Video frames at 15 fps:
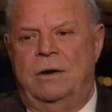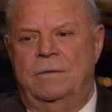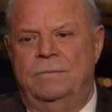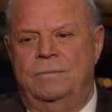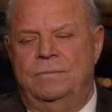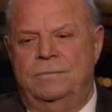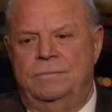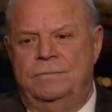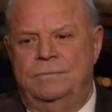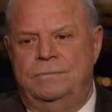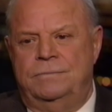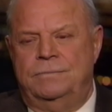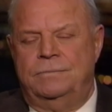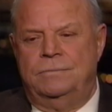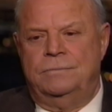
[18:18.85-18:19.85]
What is the
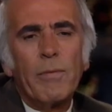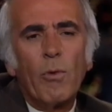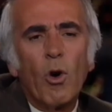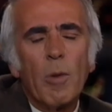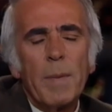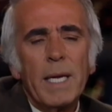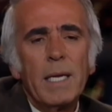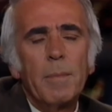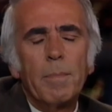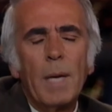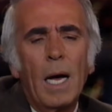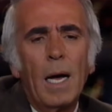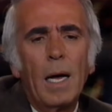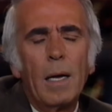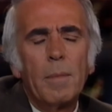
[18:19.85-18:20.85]
difference in performing
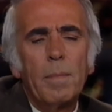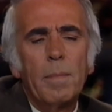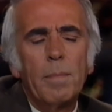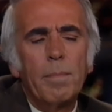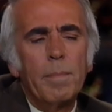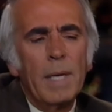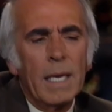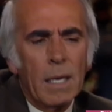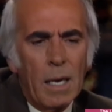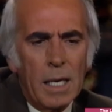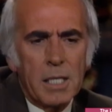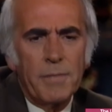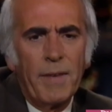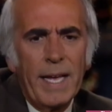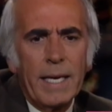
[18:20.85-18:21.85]
in
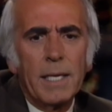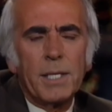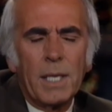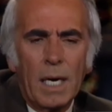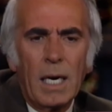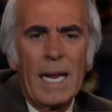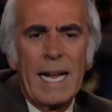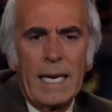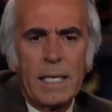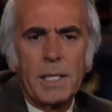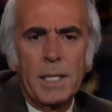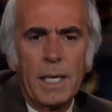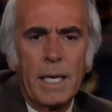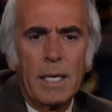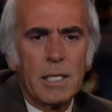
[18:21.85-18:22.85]
Las Vegas and Atlantic
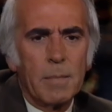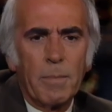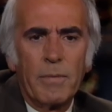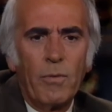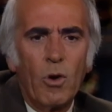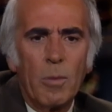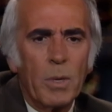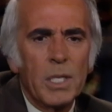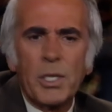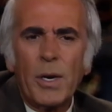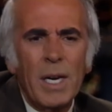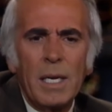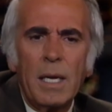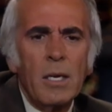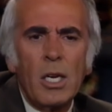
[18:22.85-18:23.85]
City as a performer? Is there,
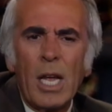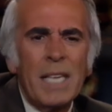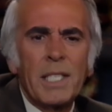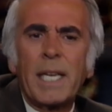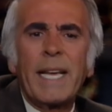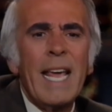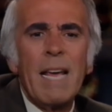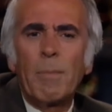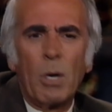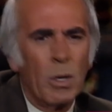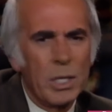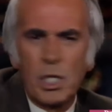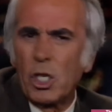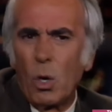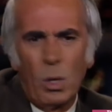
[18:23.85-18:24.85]
as a gambler,
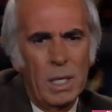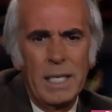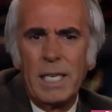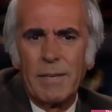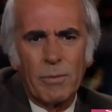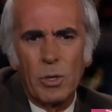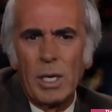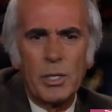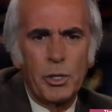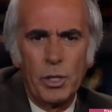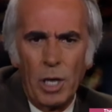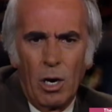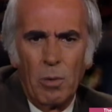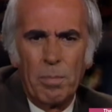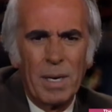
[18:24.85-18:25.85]
it's totally different, as you
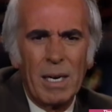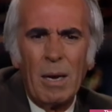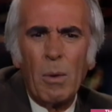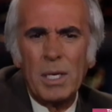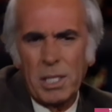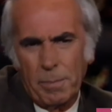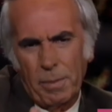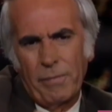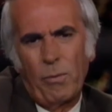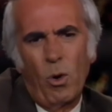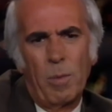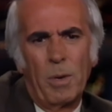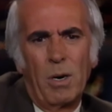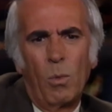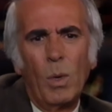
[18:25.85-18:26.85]
know, but as a
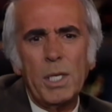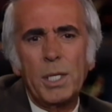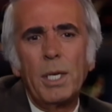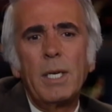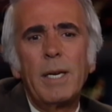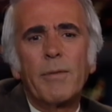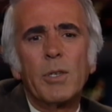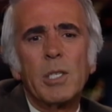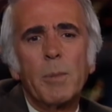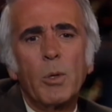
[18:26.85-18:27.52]
performer, what's the difference?